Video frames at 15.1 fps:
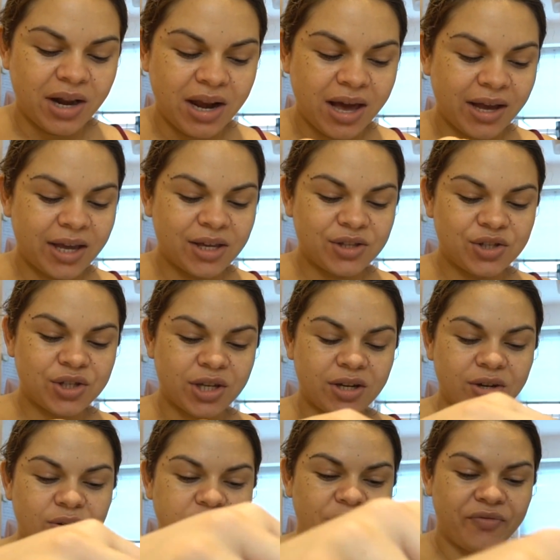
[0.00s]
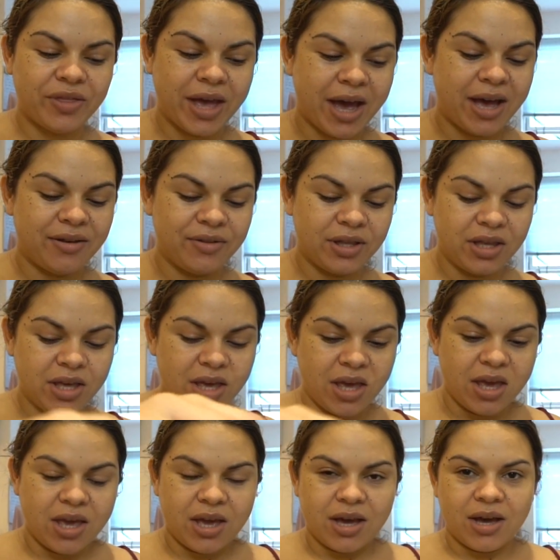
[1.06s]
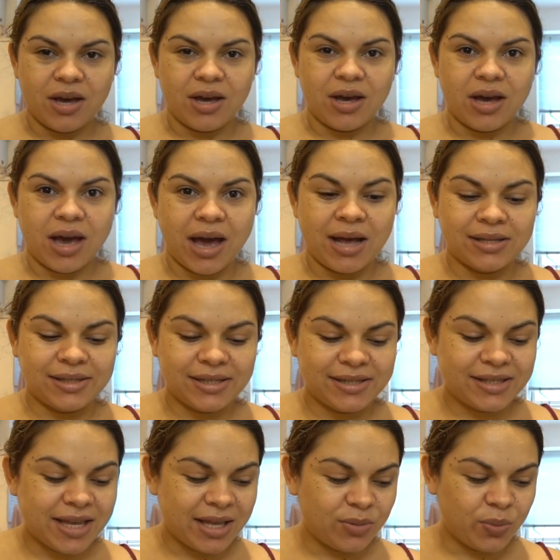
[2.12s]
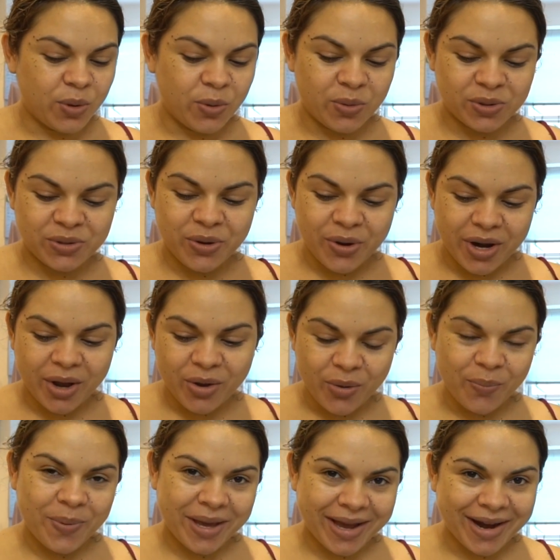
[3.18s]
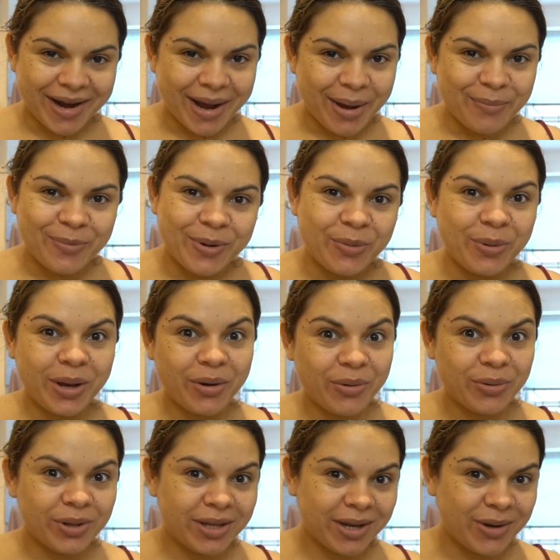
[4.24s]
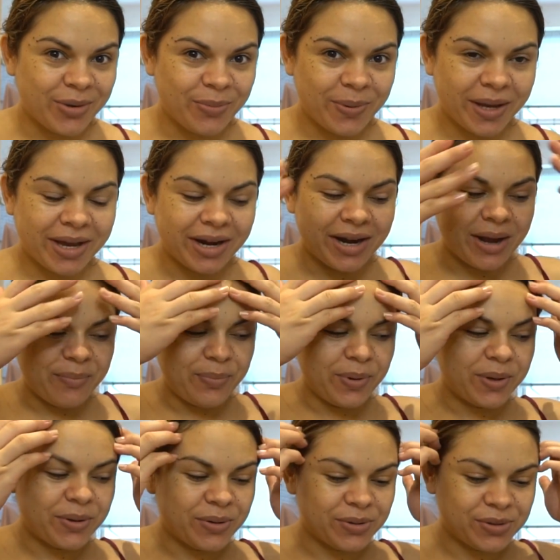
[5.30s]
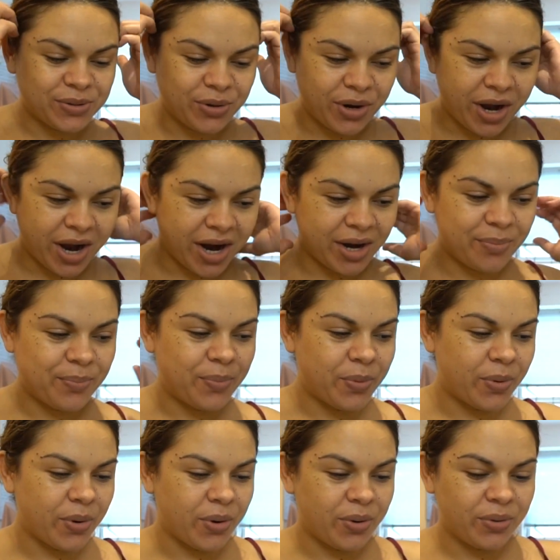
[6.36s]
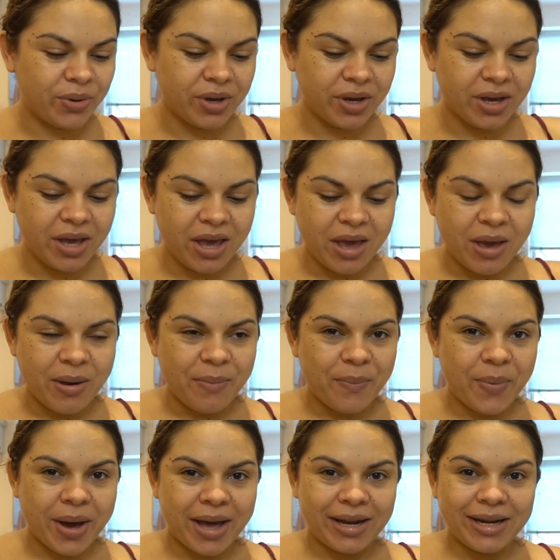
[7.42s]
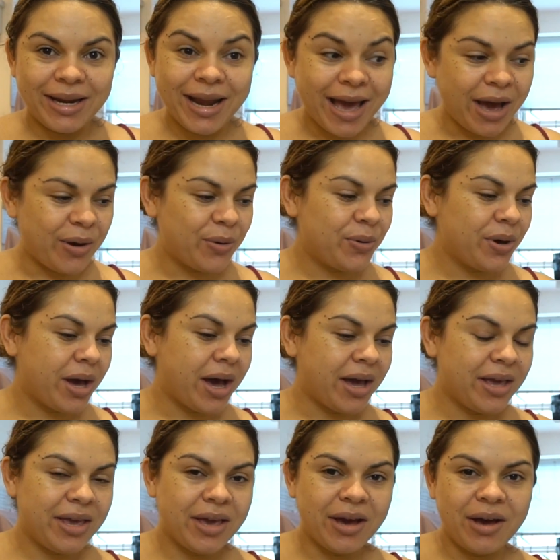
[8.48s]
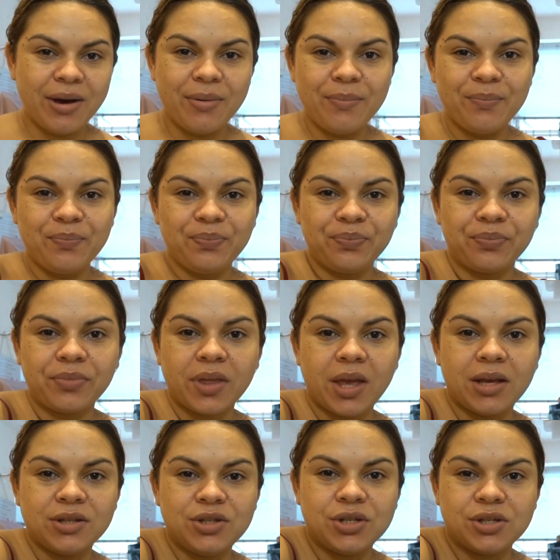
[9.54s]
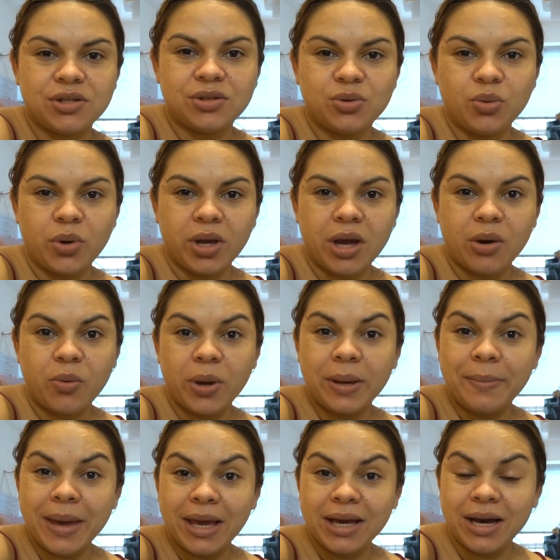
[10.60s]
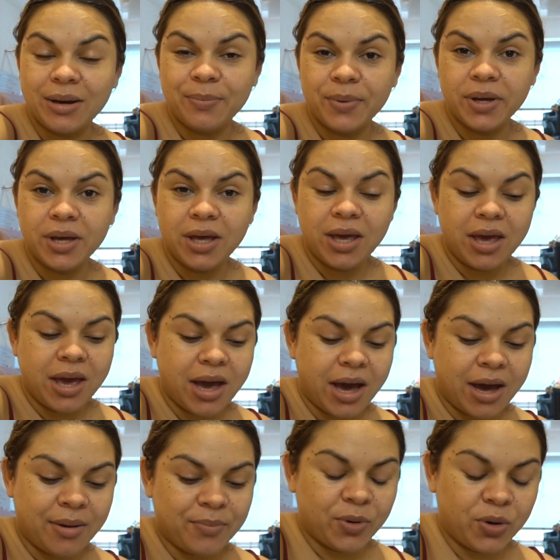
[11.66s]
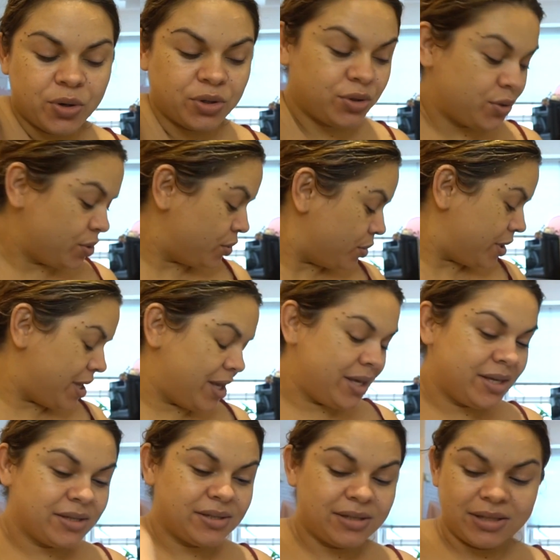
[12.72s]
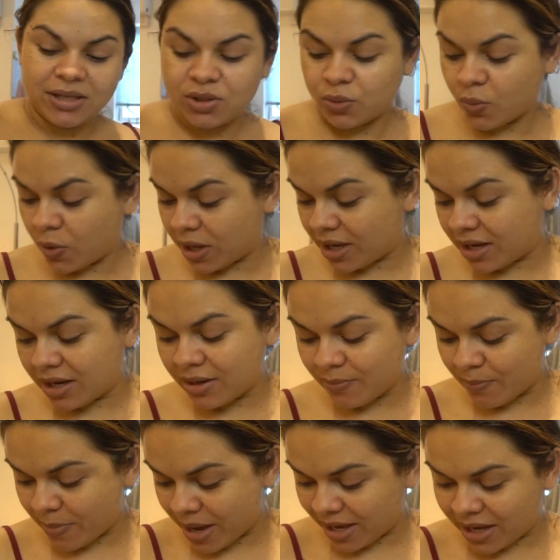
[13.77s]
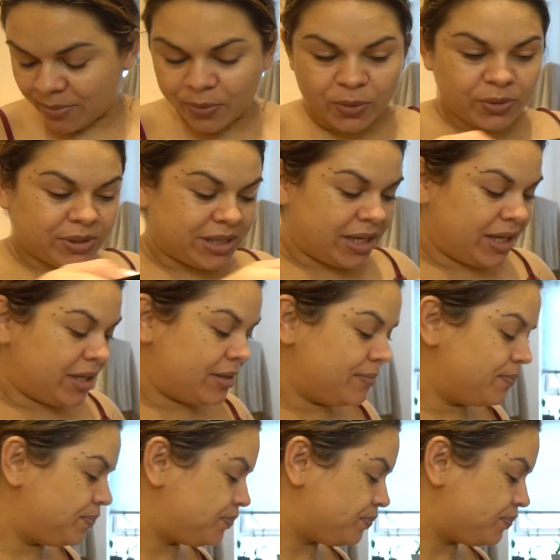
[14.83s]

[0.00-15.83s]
luggage and all of that. As I said, we was gonna go pick her up, but we couldn't go pick her up because our car broke. But now I am just doing a quick makeup. I'm going to do this this quick makeup routine,